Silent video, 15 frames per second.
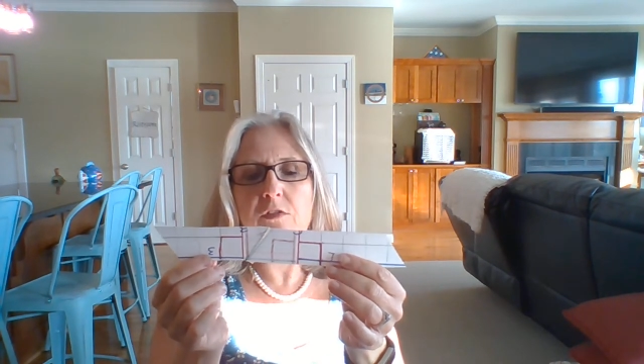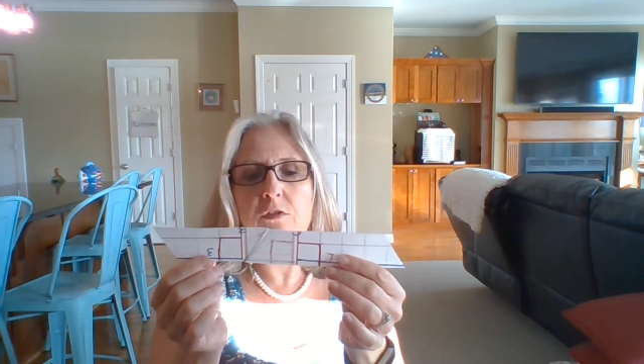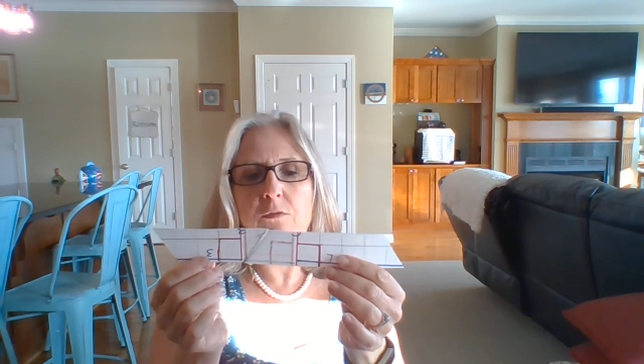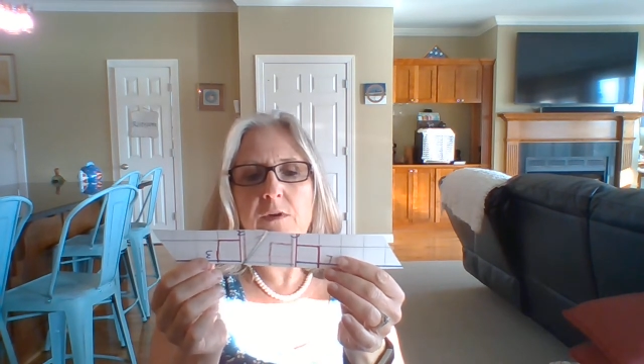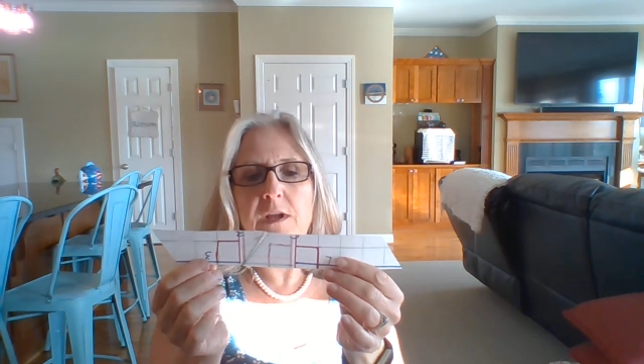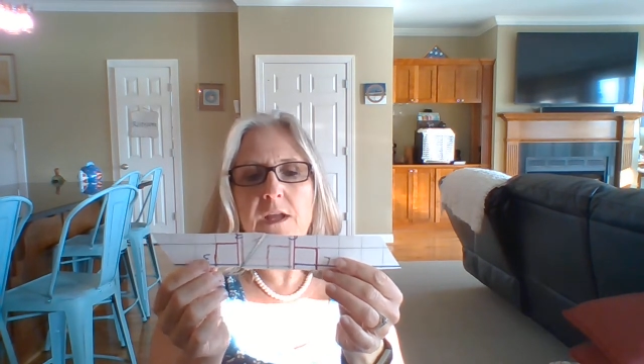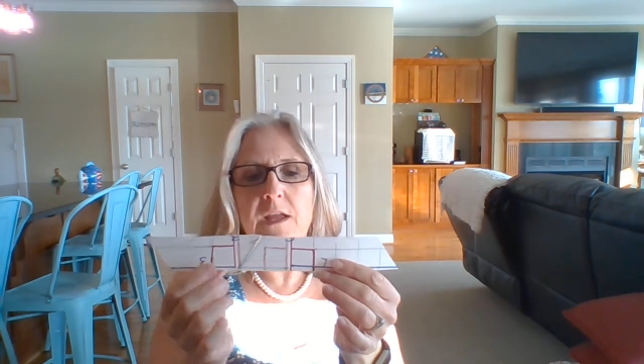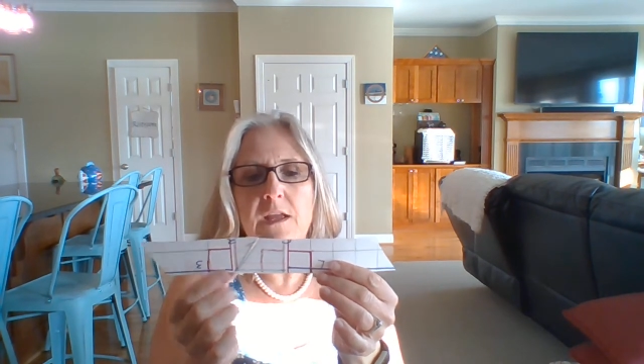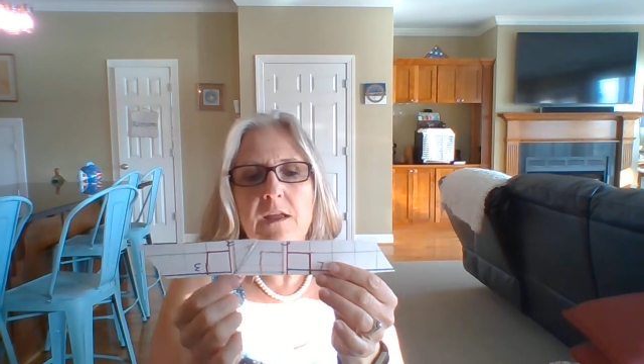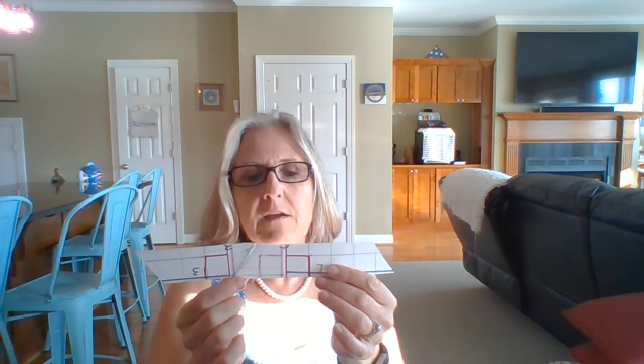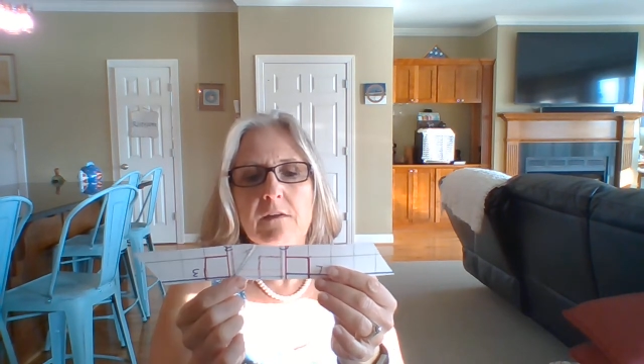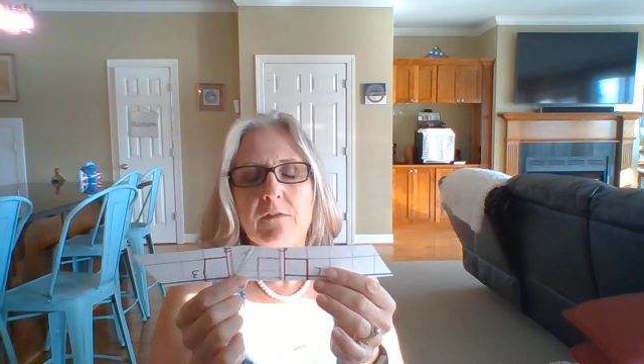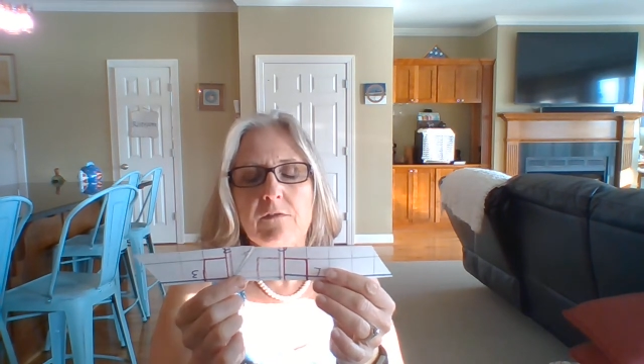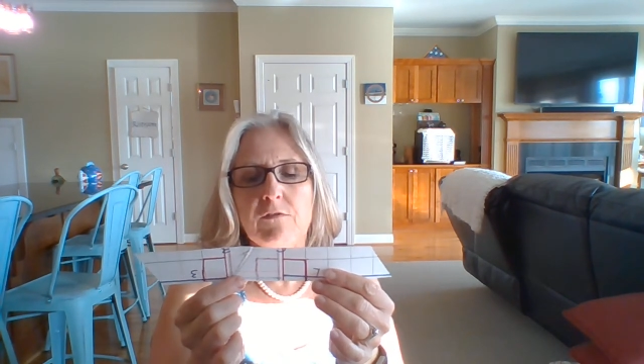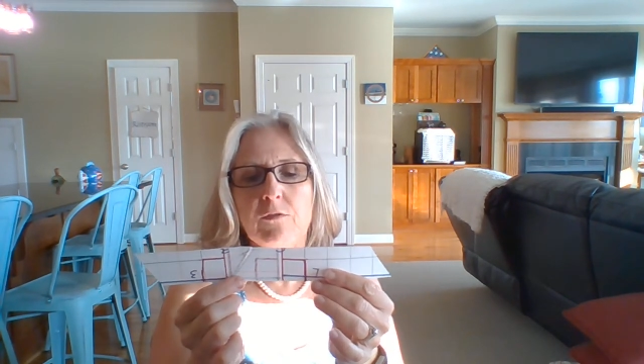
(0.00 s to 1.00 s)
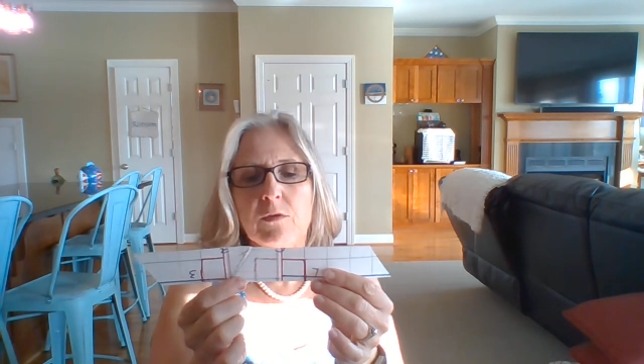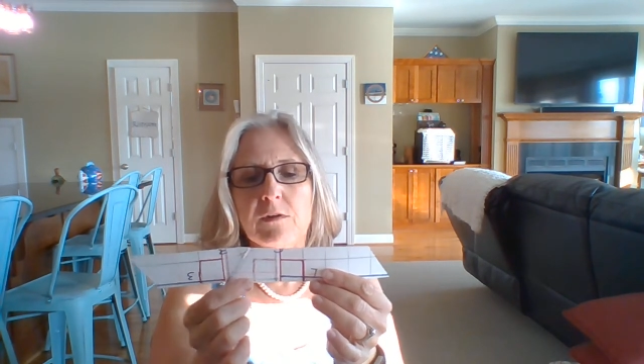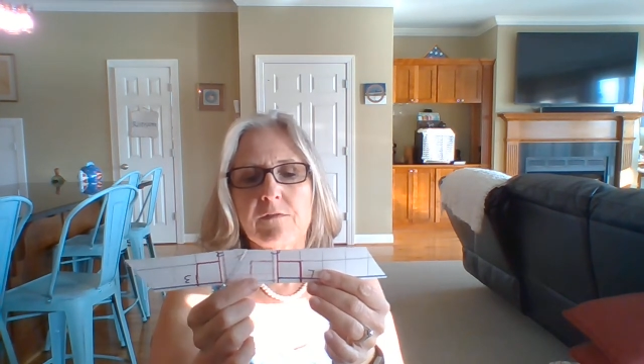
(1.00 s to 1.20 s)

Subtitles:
3, 4,